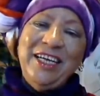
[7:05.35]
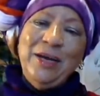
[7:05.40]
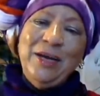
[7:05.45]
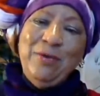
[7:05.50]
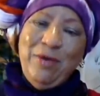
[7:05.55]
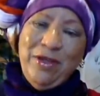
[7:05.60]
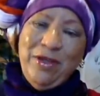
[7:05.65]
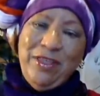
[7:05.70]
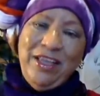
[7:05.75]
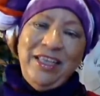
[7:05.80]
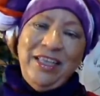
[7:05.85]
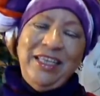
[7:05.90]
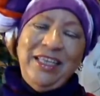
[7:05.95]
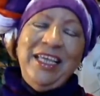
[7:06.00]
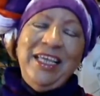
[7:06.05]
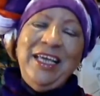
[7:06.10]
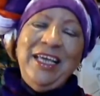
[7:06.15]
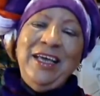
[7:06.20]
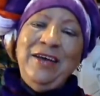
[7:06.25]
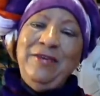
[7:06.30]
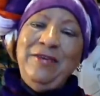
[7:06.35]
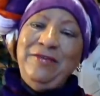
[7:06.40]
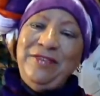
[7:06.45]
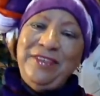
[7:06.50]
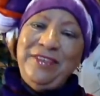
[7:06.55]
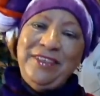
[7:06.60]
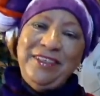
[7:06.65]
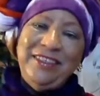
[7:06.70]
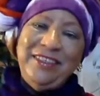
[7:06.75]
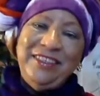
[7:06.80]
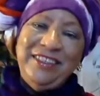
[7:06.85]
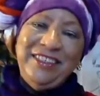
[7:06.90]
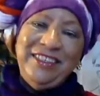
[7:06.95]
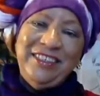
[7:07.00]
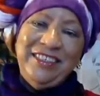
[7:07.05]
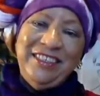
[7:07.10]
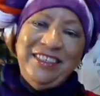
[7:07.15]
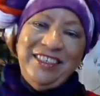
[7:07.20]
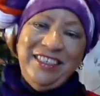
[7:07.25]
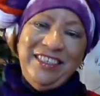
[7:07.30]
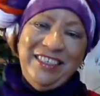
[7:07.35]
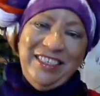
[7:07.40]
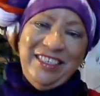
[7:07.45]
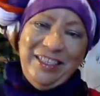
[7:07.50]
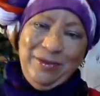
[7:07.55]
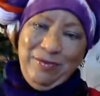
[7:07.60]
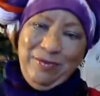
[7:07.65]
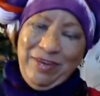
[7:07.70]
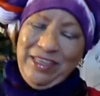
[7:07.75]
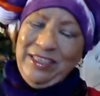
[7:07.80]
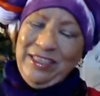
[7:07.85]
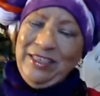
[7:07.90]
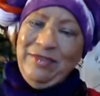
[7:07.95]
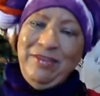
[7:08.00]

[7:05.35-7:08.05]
where they lived the rest